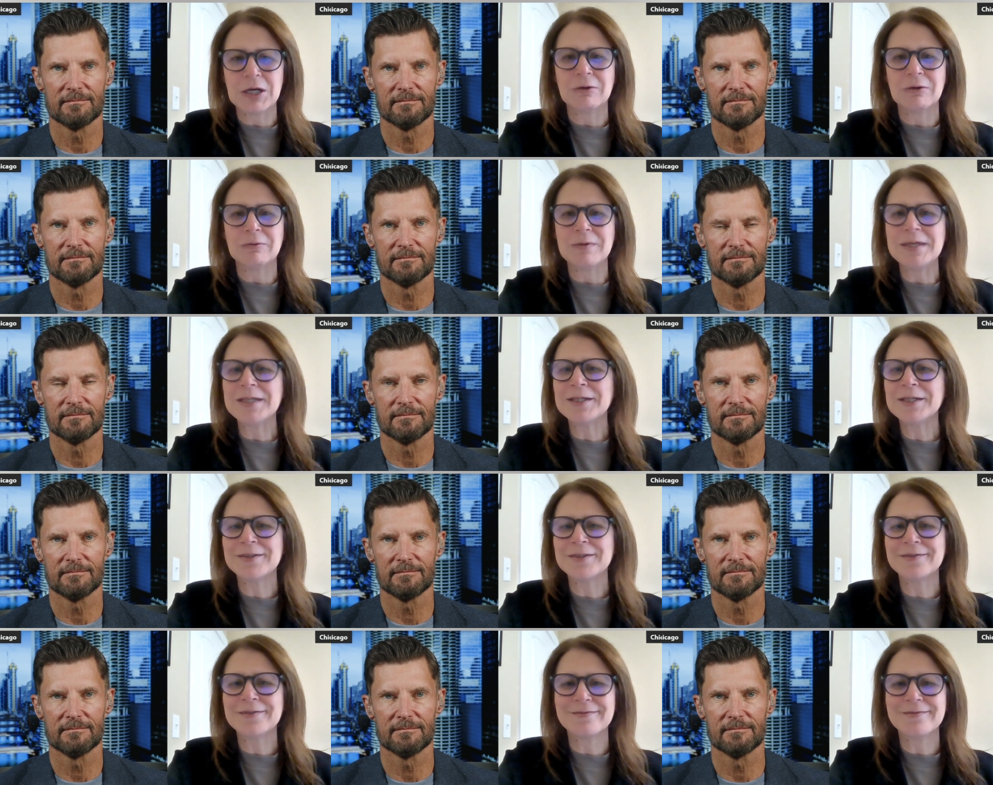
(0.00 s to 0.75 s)
Speaker 1: we
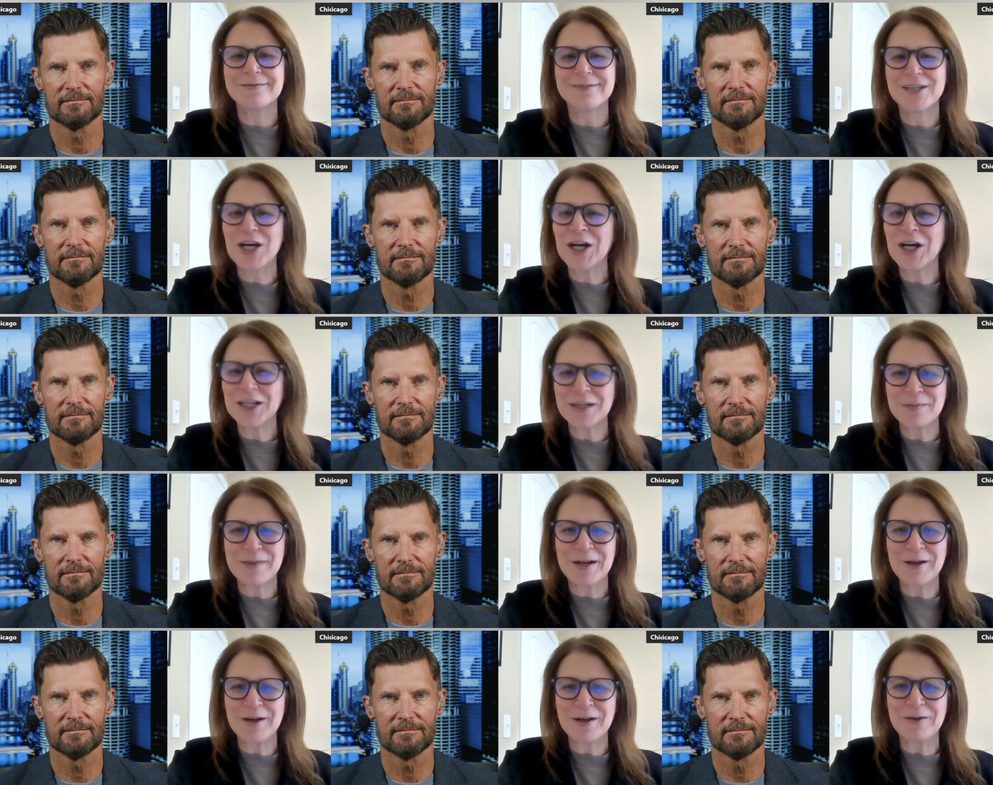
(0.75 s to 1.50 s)
can talk
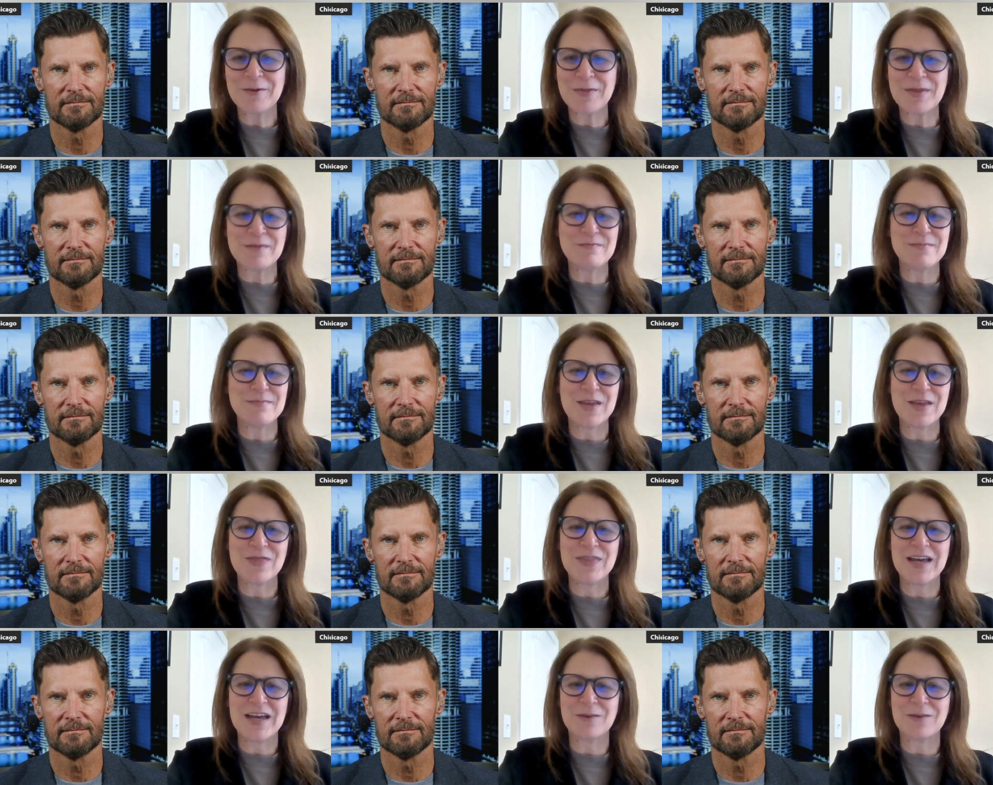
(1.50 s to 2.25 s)
about the myth
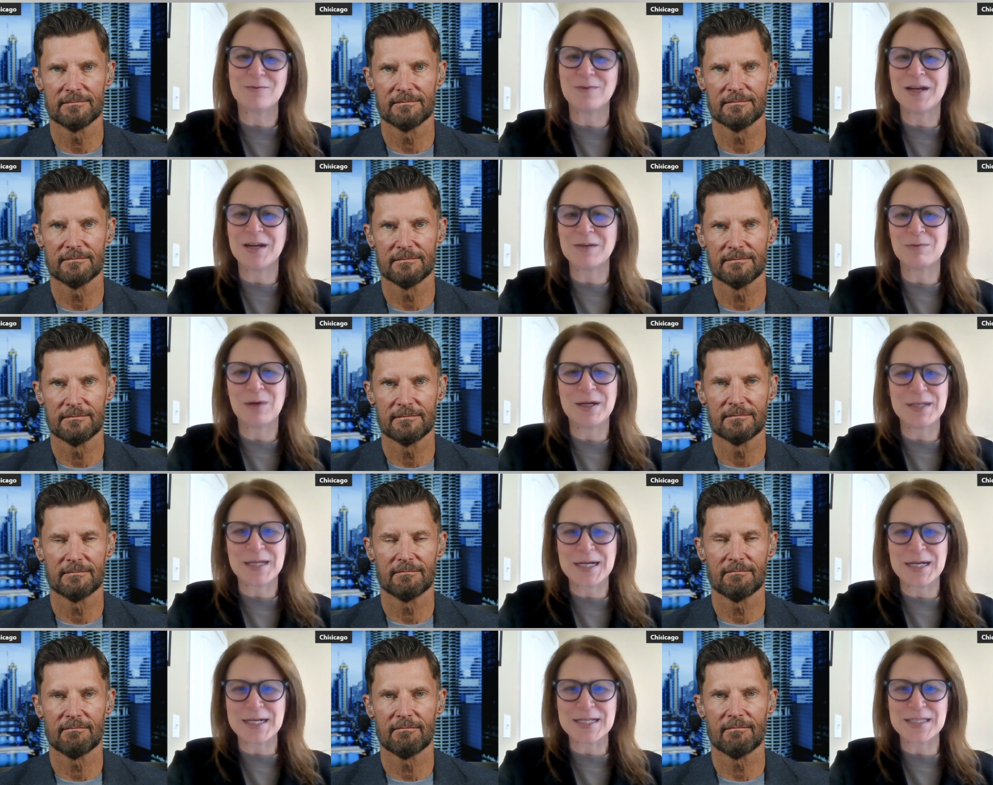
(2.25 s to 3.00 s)
that red wine
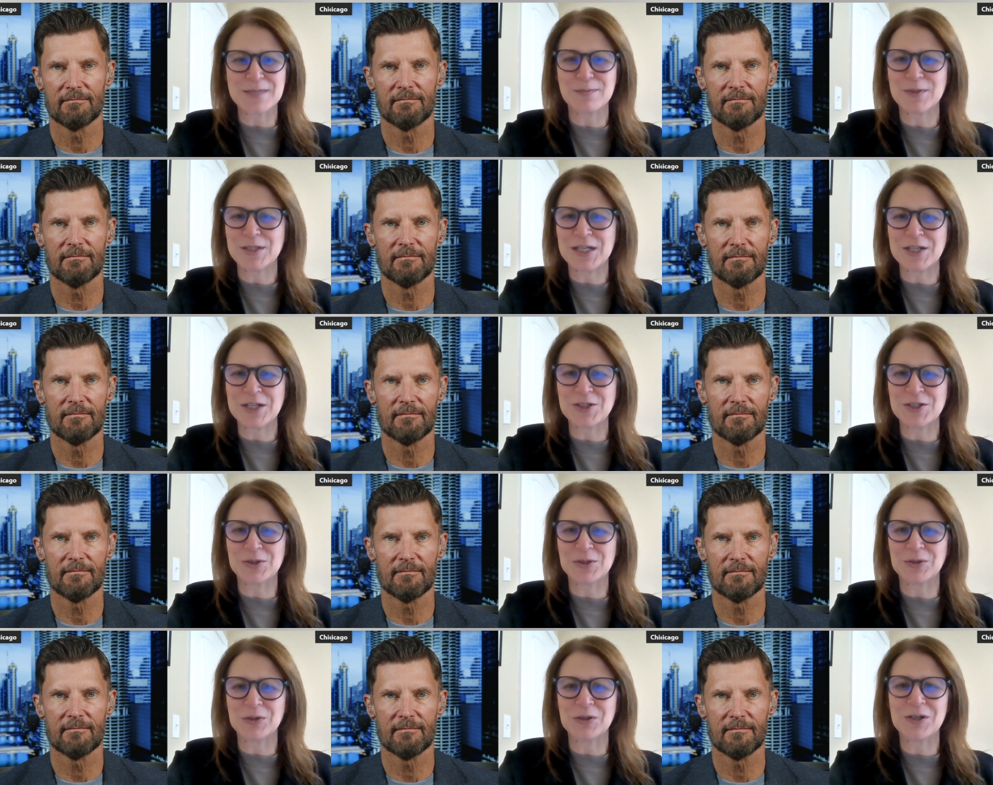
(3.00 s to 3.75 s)
has
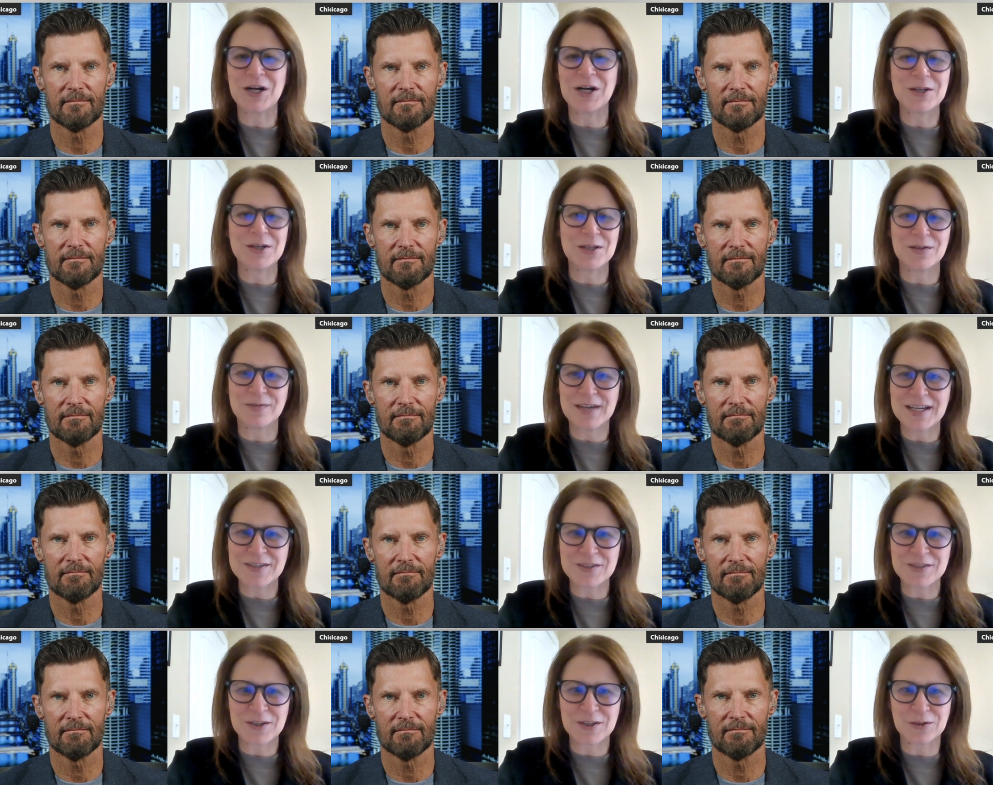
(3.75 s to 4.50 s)
potential
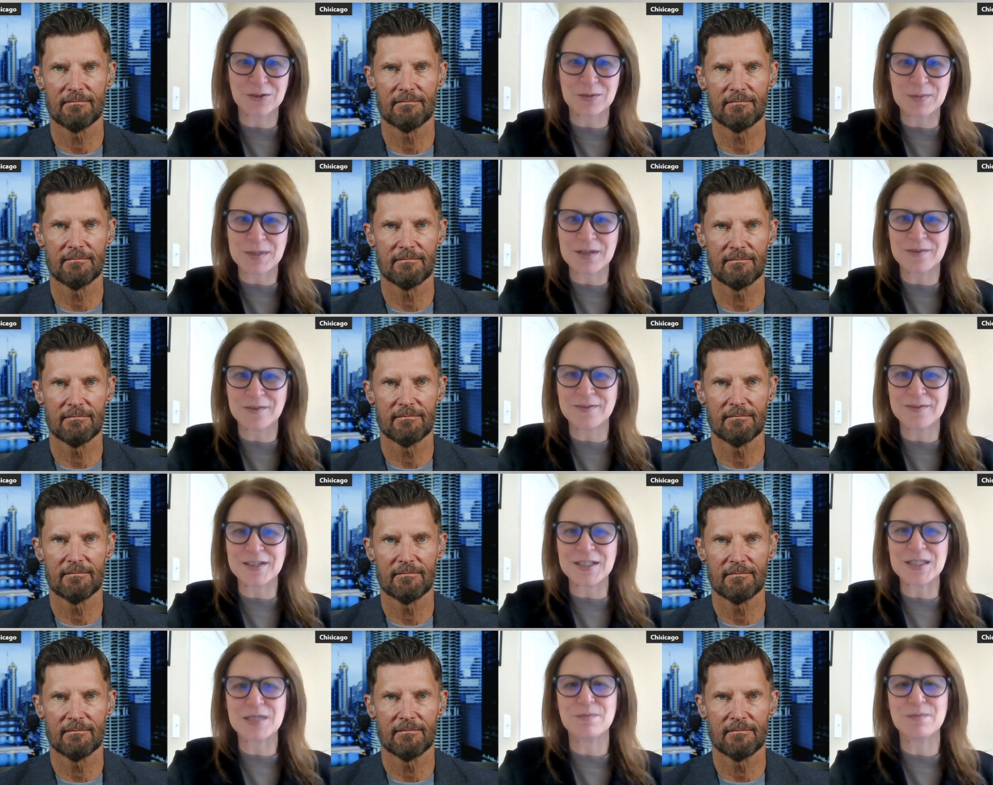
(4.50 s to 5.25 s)
cardiovascular
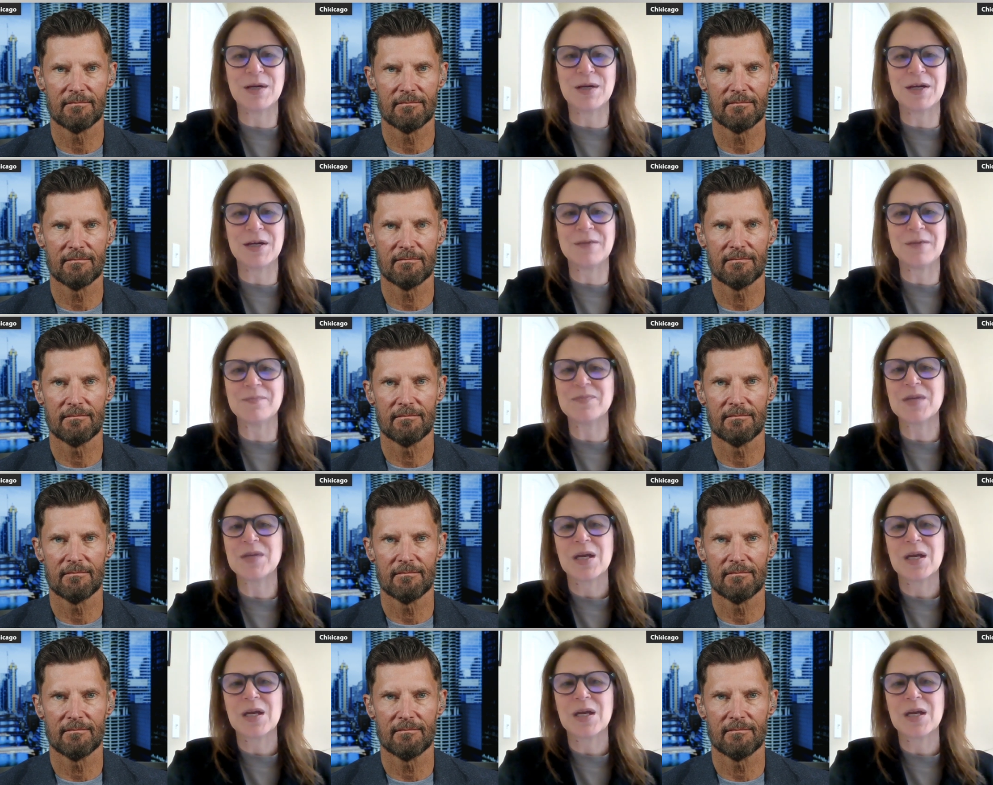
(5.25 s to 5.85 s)
benefits, but